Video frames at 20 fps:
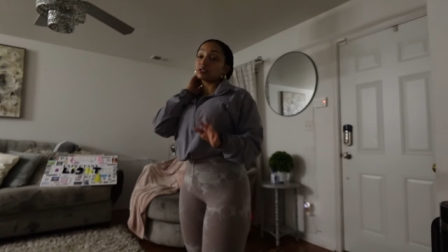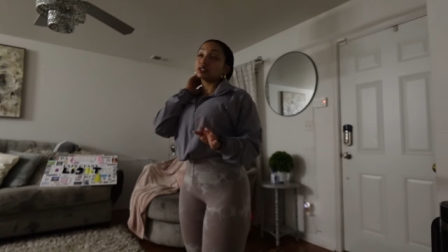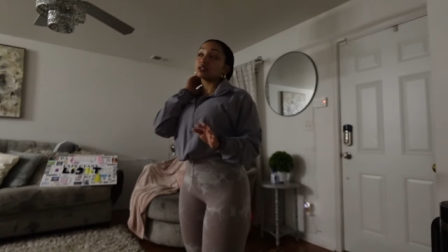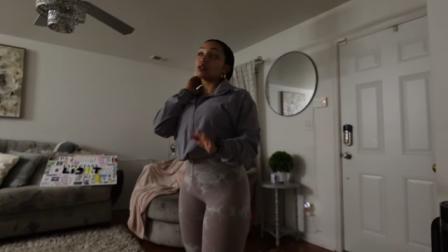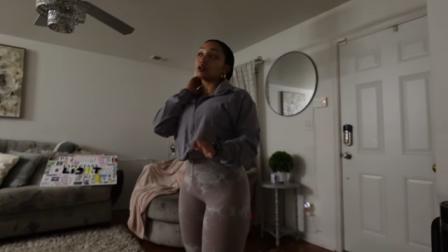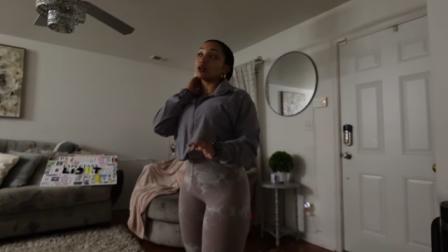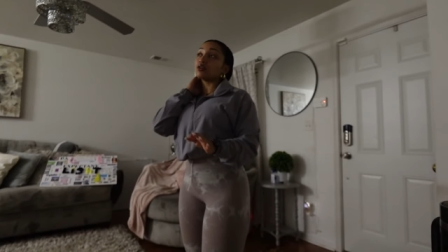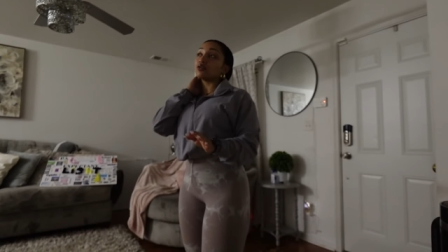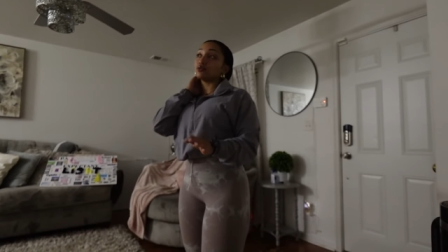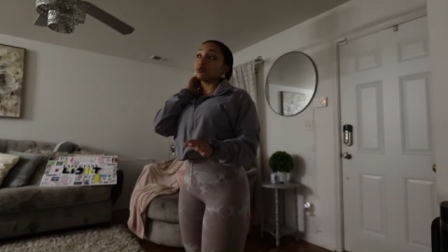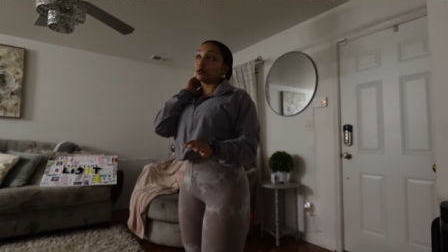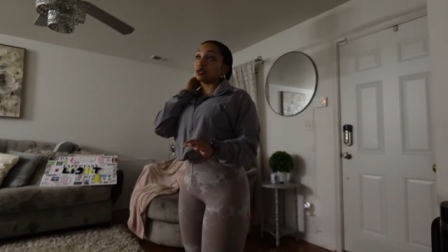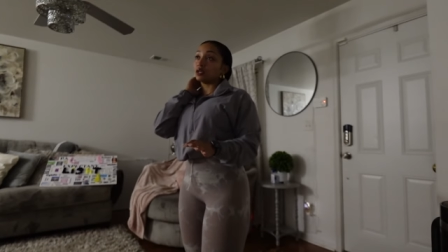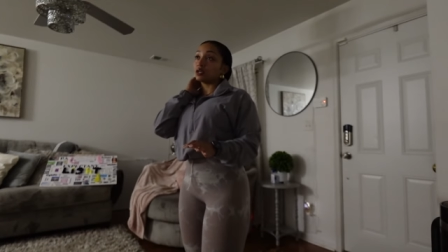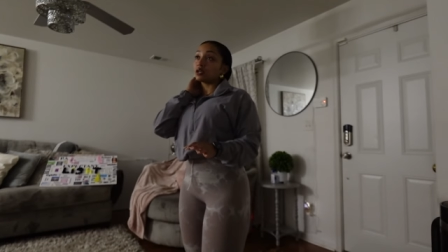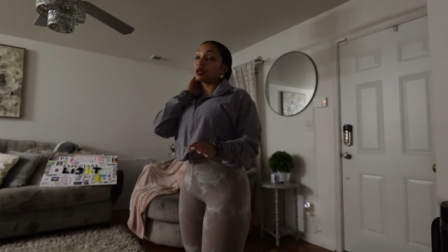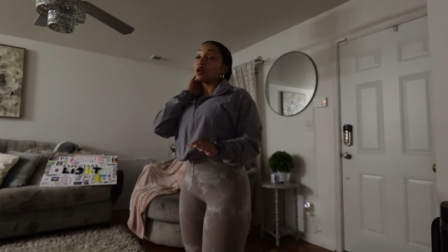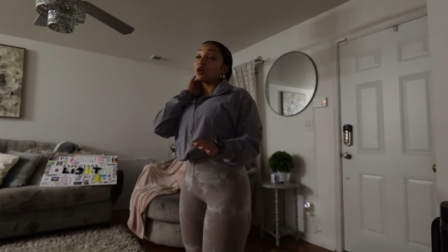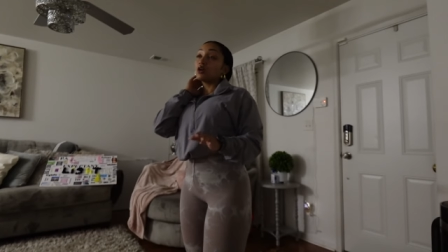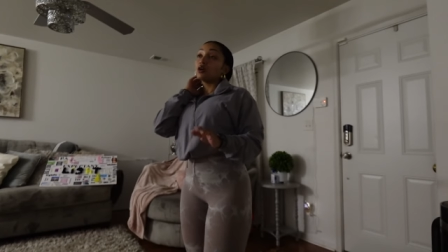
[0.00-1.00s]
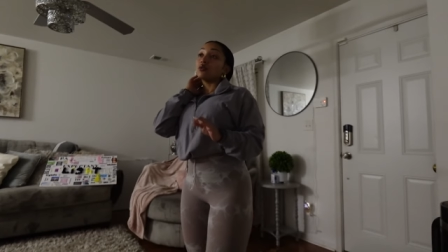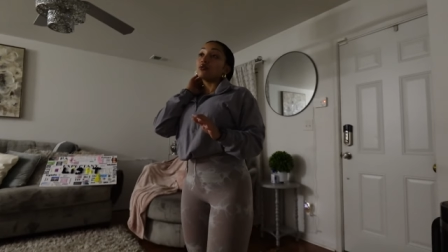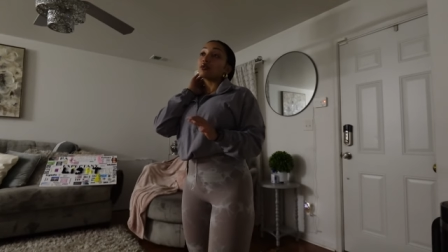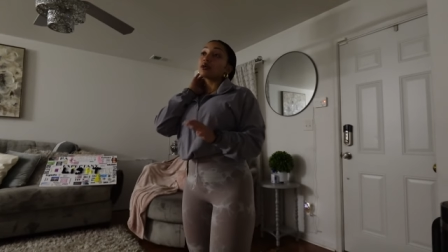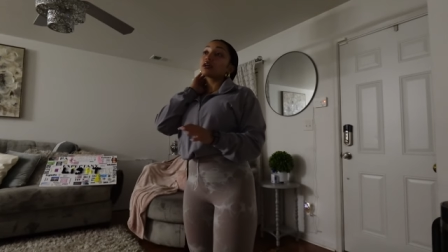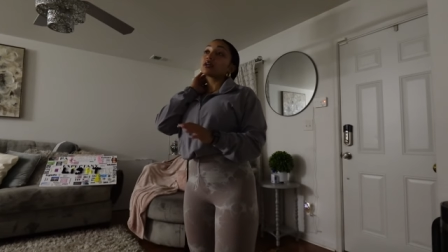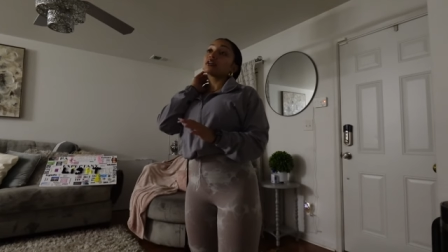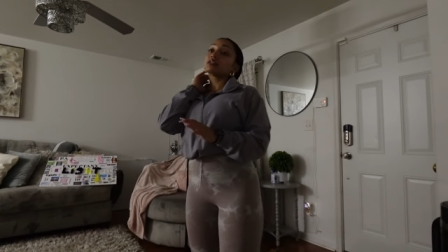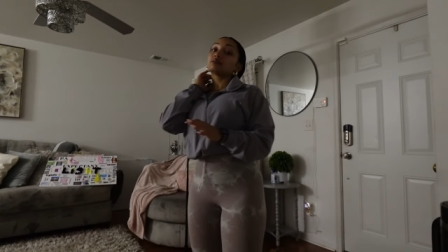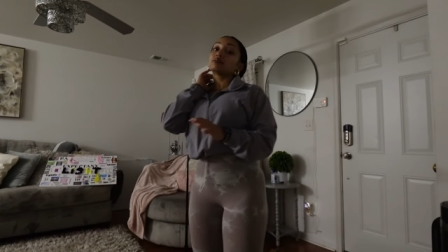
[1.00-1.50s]
long week.
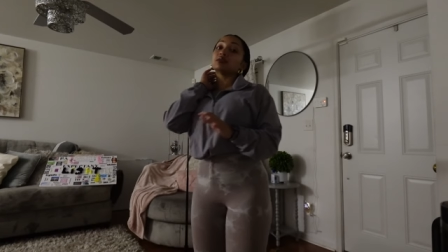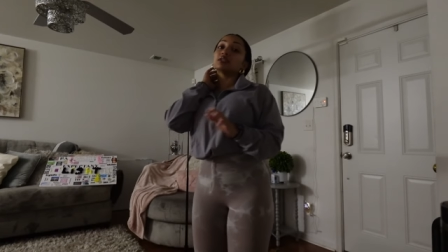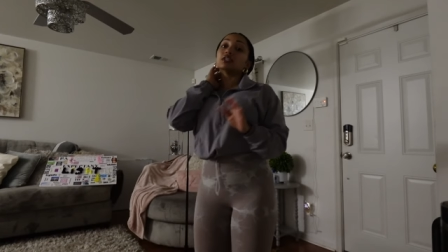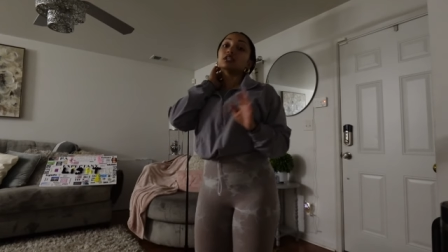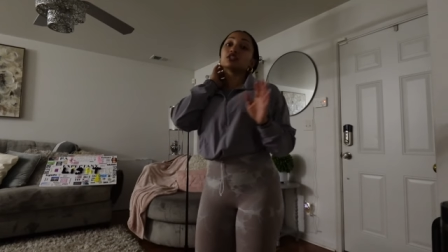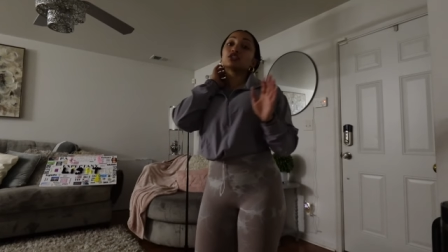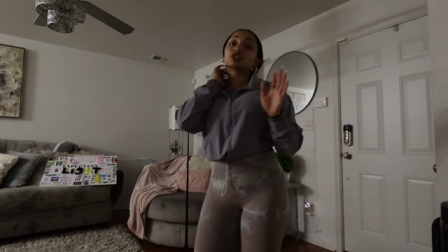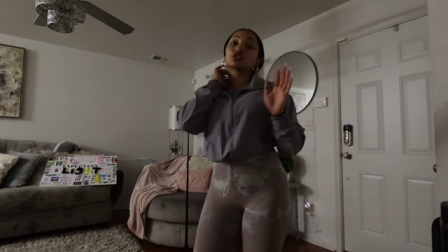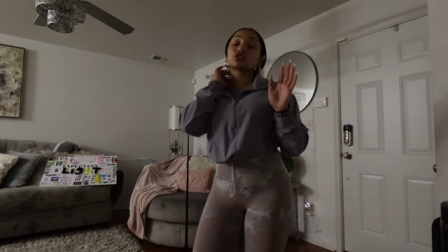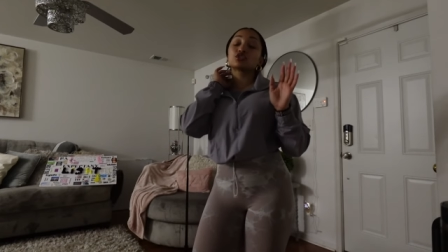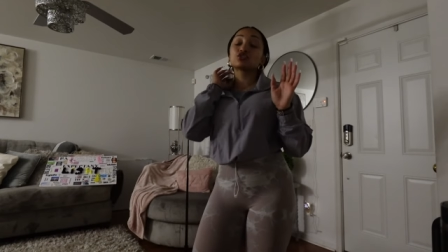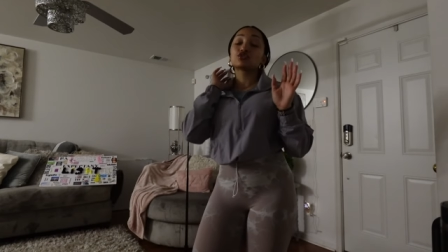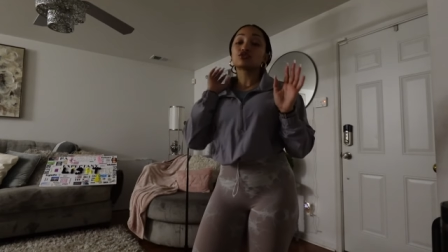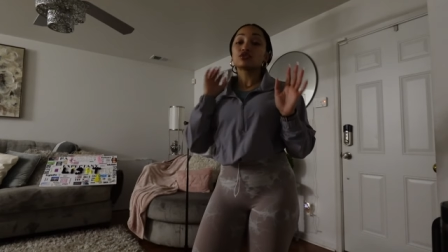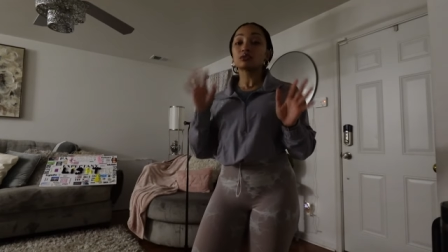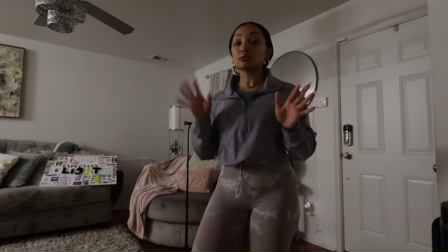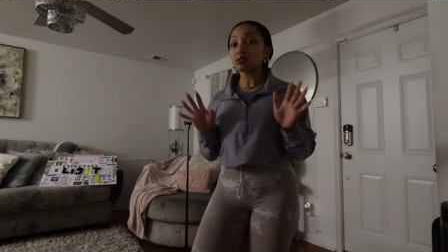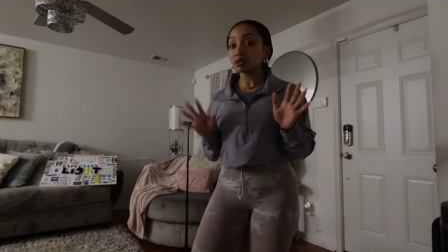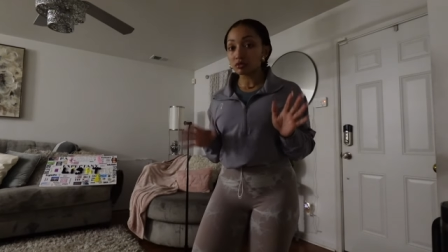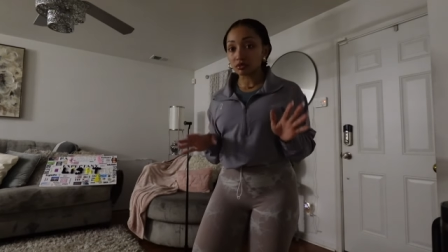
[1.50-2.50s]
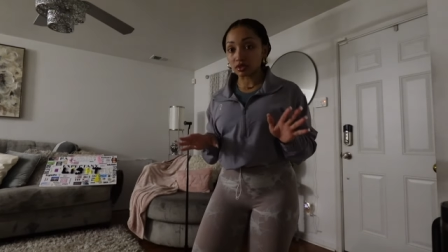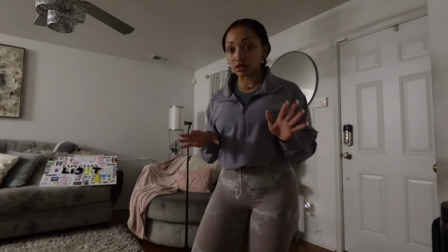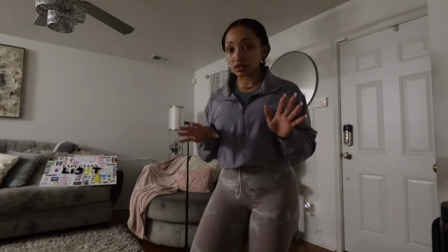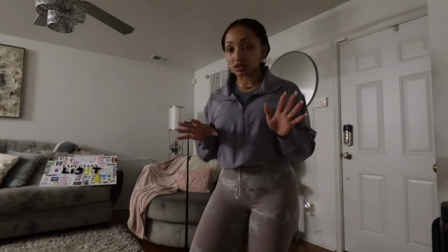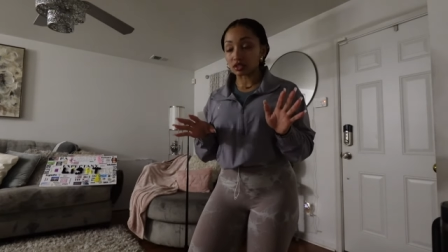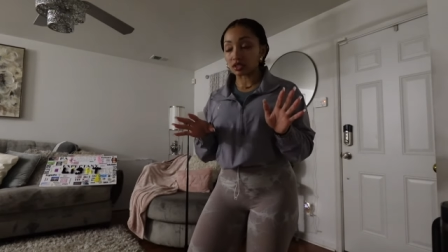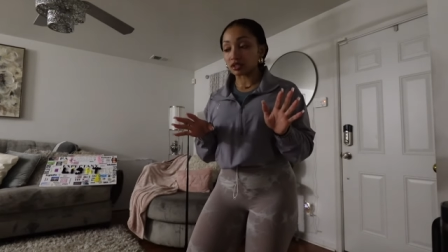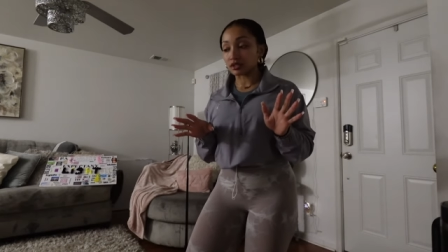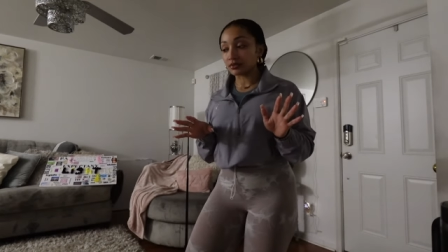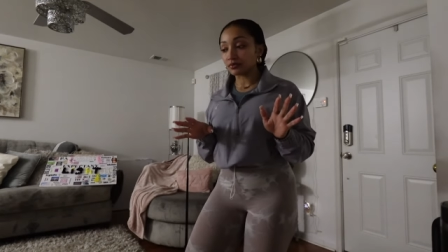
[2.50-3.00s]
Work has been extremely
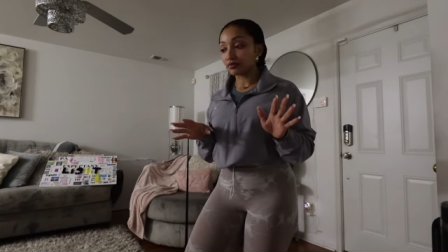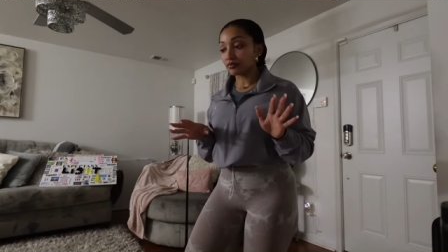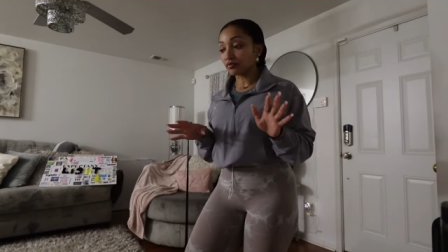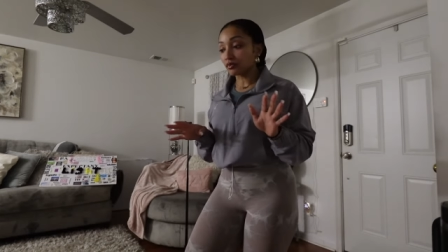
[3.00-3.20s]
busy,